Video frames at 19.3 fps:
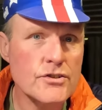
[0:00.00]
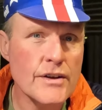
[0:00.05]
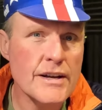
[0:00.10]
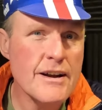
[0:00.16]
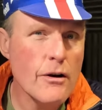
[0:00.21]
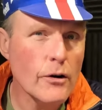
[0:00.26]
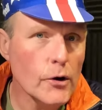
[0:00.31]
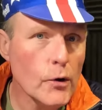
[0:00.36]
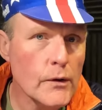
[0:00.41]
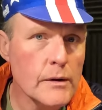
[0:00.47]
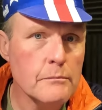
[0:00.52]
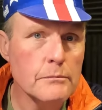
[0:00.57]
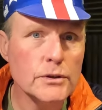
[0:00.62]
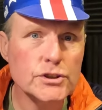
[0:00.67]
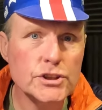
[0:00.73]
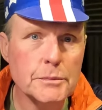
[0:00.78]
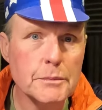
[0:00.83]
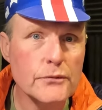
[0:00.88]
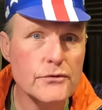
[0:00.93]
they're not going
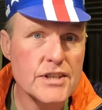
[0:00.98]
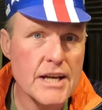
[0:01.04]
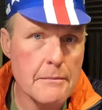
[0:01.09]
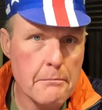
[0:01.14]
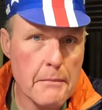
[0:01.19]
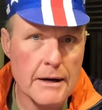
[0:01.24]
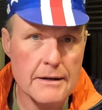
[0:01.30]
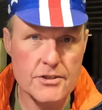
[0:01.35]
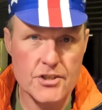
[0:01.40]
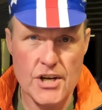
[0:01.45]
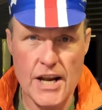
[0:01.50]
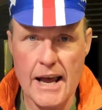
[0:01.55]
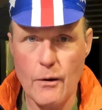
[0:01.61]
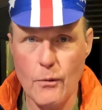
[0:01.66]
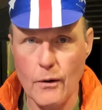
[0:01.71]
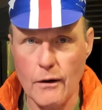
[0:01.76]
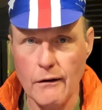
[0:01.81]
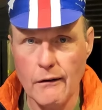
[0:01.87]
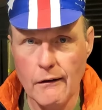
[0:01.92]
much above 10 miles an
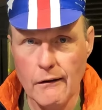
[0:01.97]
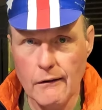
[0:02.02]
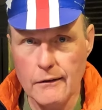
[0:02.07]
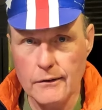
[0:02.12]
hour.